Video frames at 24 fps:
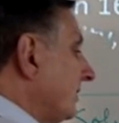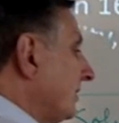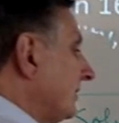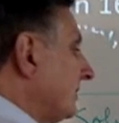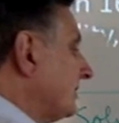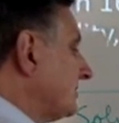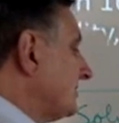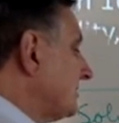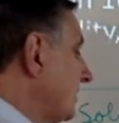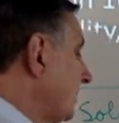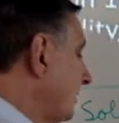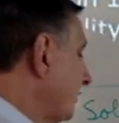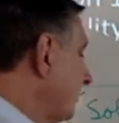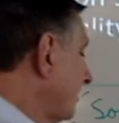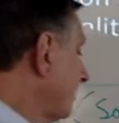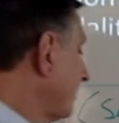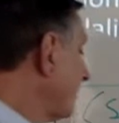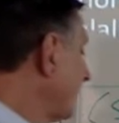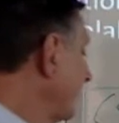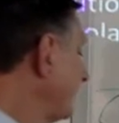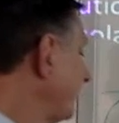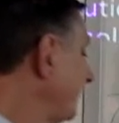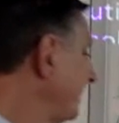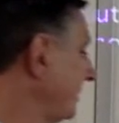this number
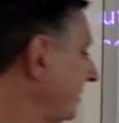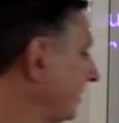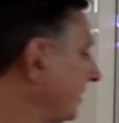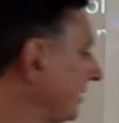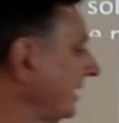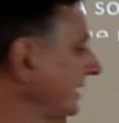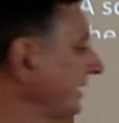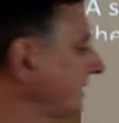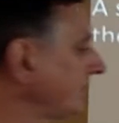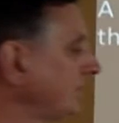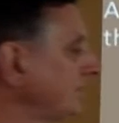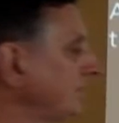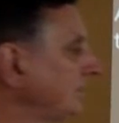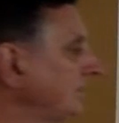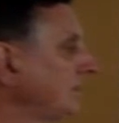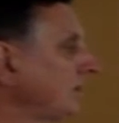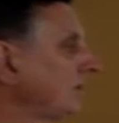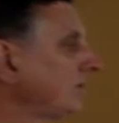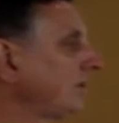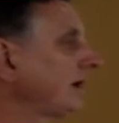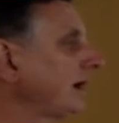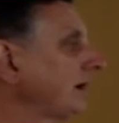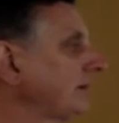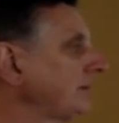right here. I need to
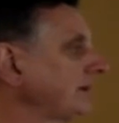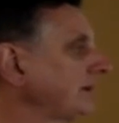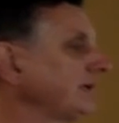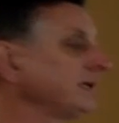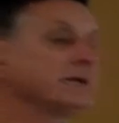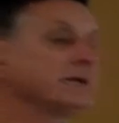know how many